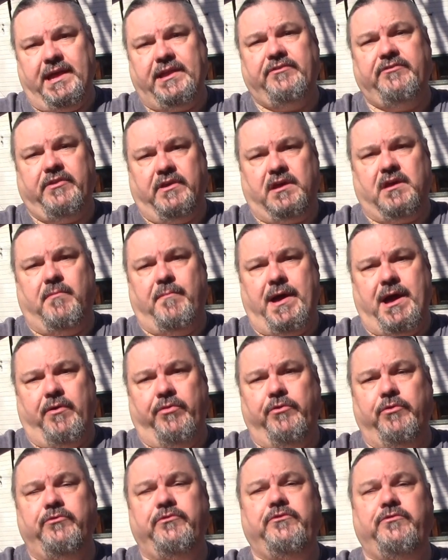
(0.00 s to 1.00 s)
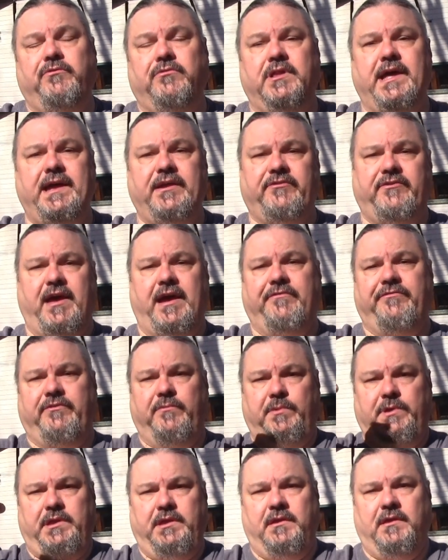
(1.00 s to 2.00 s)
legs that come out, and those two legs have
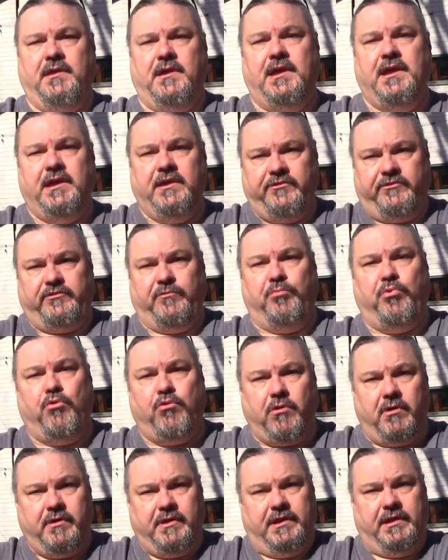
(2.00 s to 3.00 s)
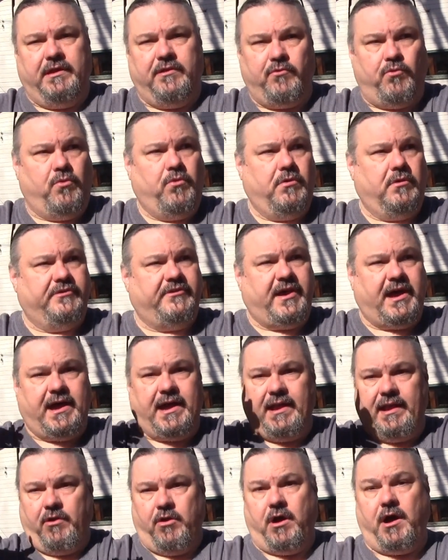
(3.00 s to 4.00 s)
to be supported or
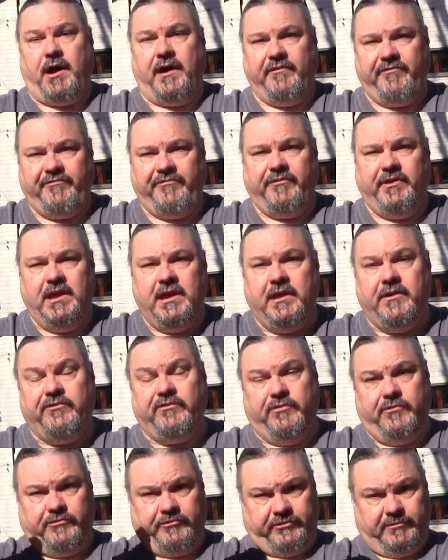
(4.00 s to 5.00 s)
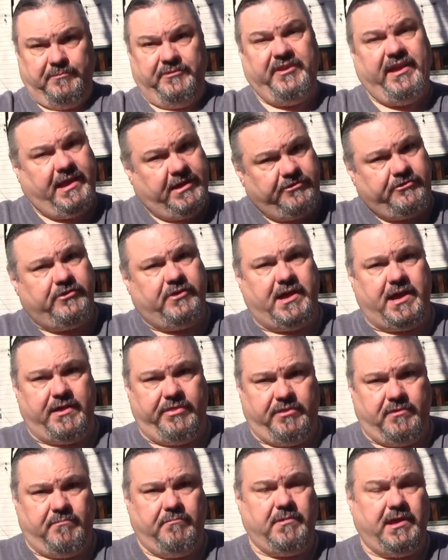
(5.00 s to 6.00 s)
tied off, so there's some tension
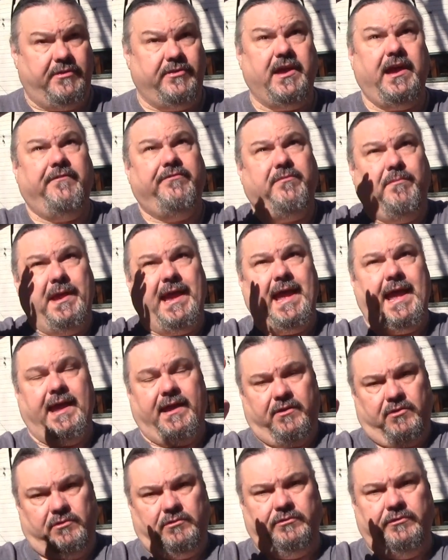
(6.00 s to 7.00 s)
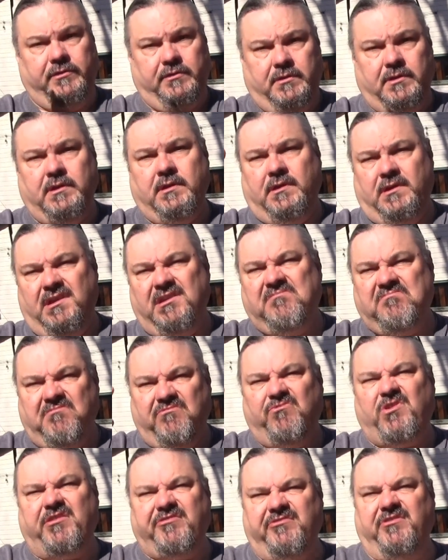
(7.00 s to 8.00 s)
on them, and they have to be angled
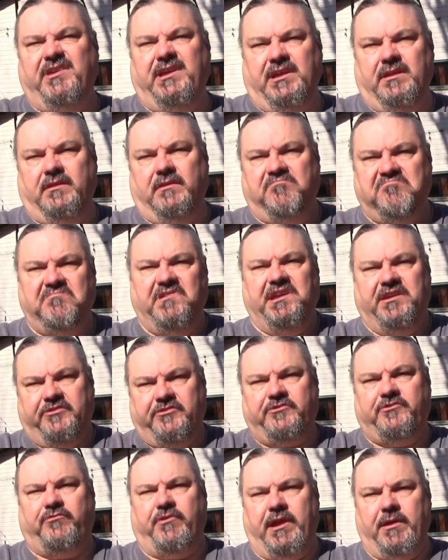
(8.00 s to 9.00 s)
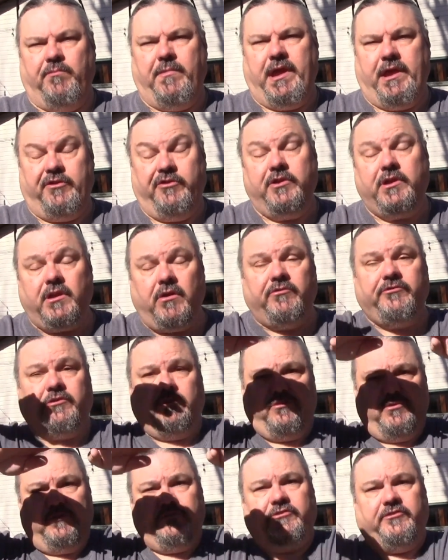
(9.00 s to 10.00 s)
roughly in a straight manner. You can
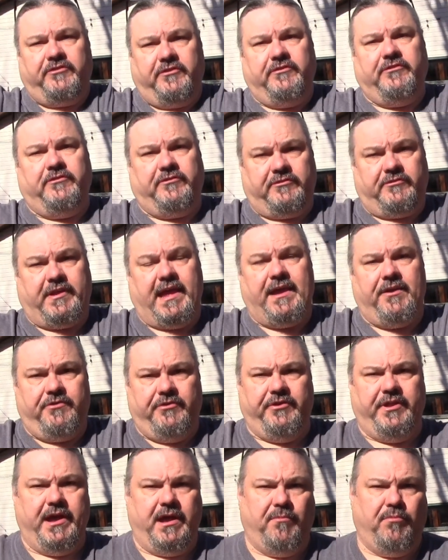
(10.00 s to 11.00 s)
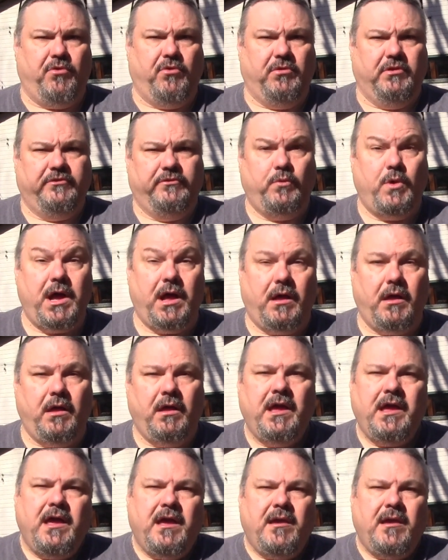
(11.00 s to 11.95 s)
also do it just as a standard dipole as well,